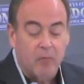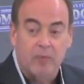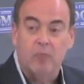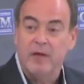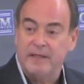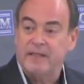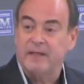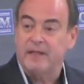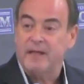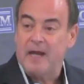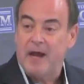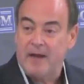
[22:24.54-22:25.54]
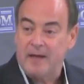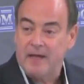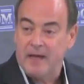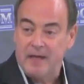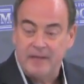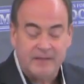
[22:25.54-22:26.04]
We recently had a
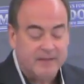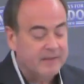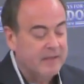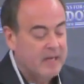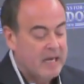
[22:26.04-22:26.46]
case